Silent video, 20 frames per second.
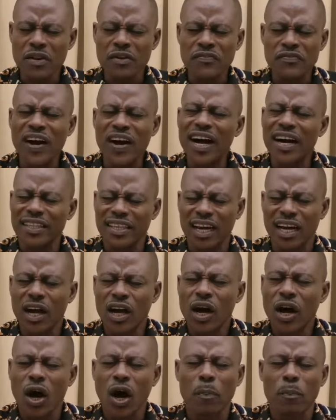Father,
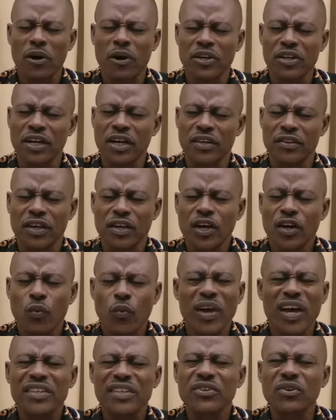upon the earth.
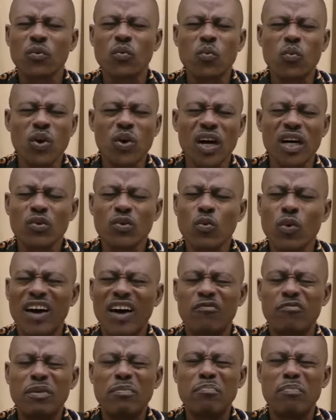We are the one who
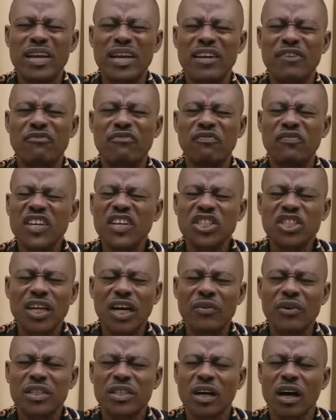have been
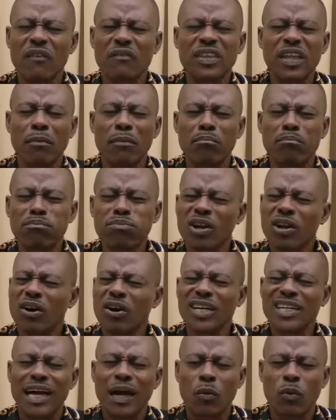beneficiaries of the
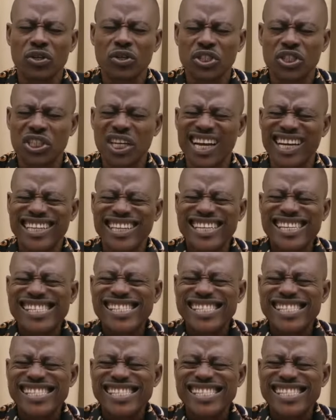blood that was shed.